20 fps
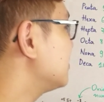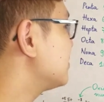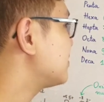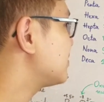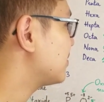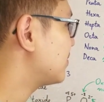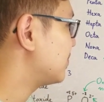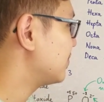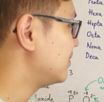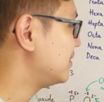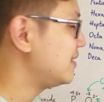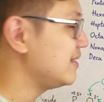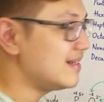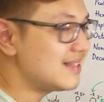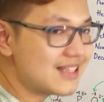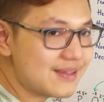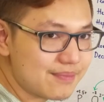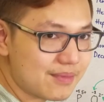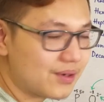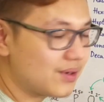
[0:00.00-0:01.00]
So
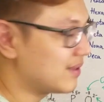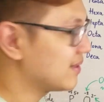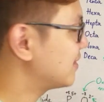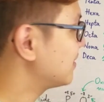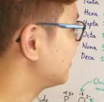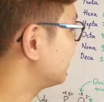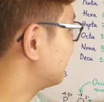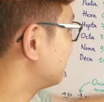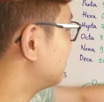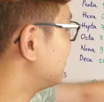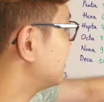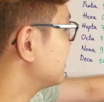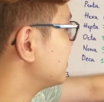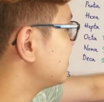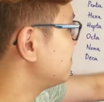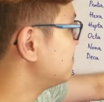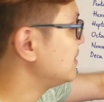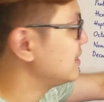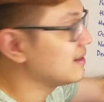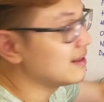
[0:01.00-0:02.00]
this molecule
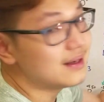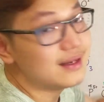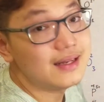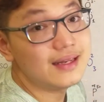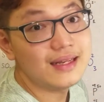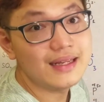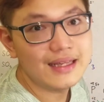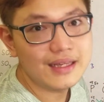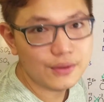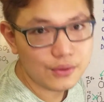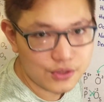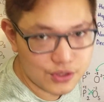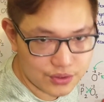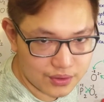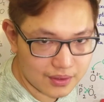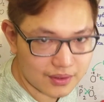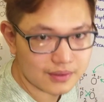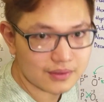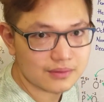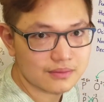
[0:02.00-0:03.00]
must be
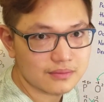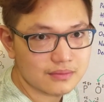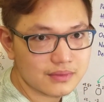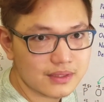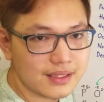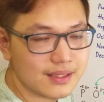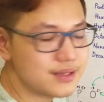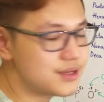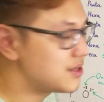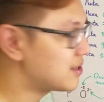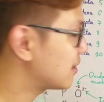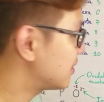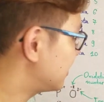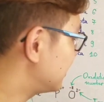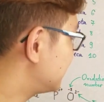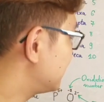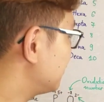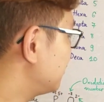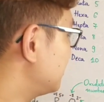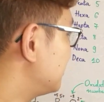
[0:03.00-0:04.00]
neutral in
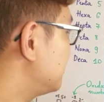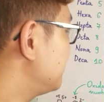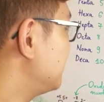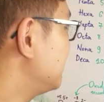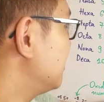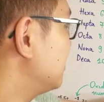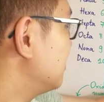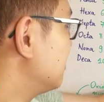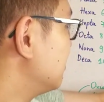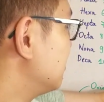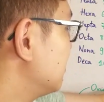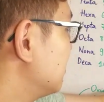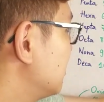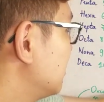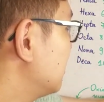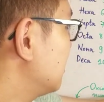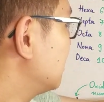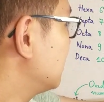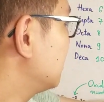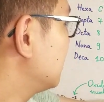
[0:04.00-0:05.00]
charge, which means
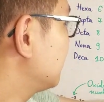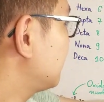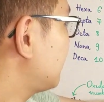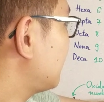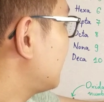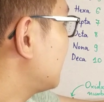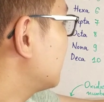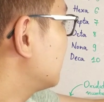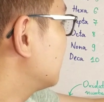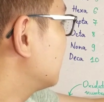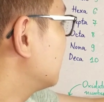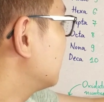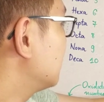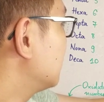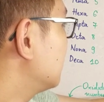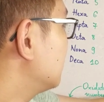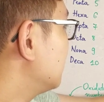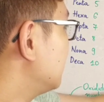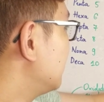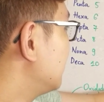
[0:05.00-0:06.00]

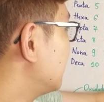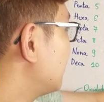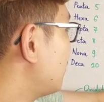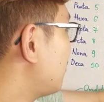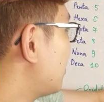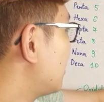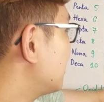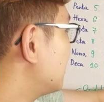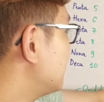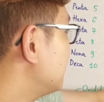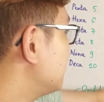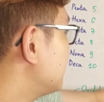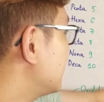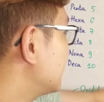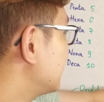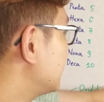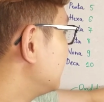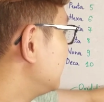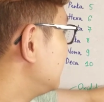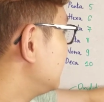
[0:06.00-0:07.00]
there are one
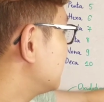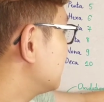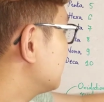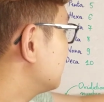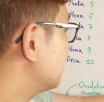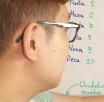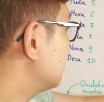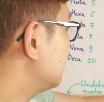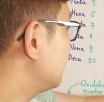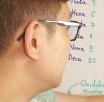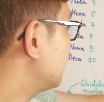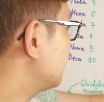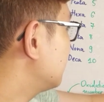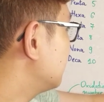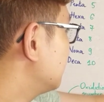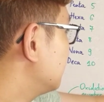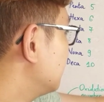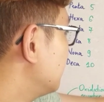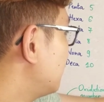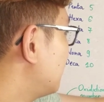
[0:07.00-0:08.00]
manganese there,
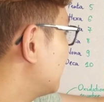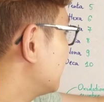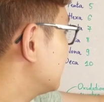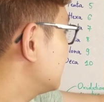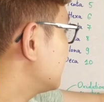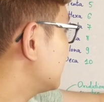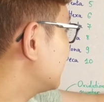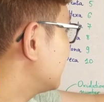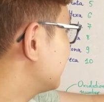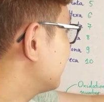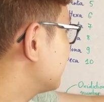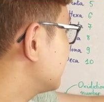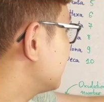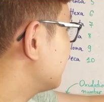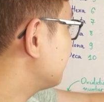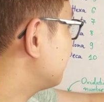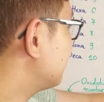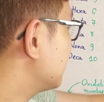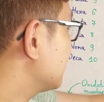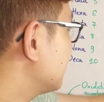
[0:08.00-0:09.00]
one
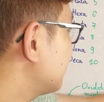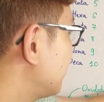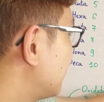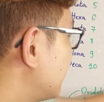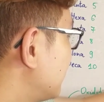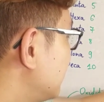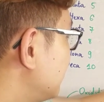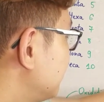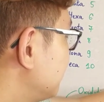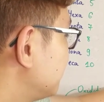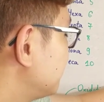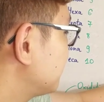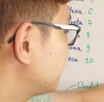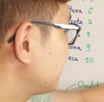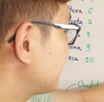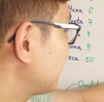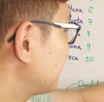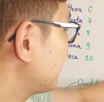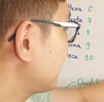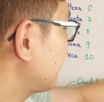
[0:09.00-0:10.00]
times plus four,
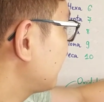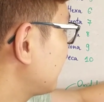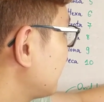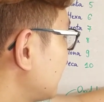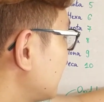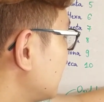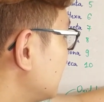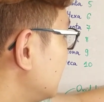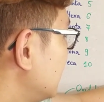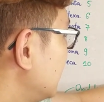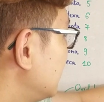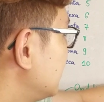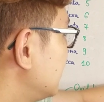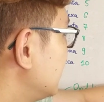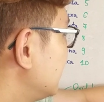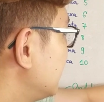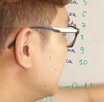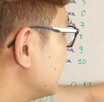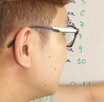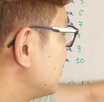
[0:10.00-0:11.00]
and
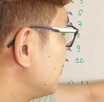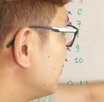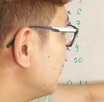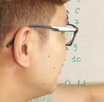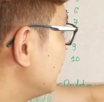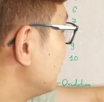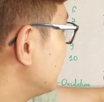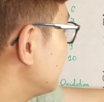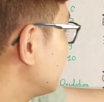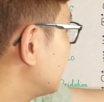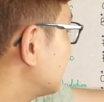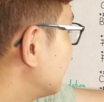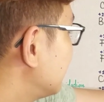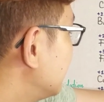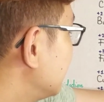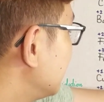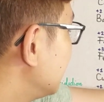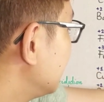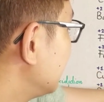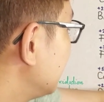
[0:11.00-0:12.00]
then there are two
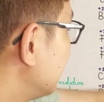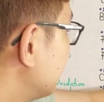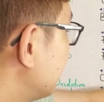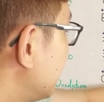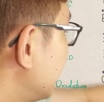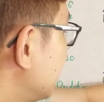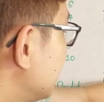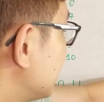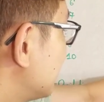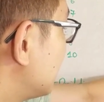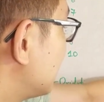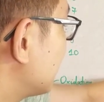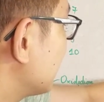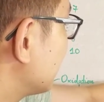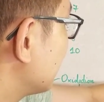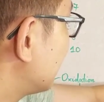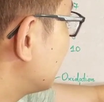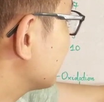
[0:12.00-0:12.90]
of the minus two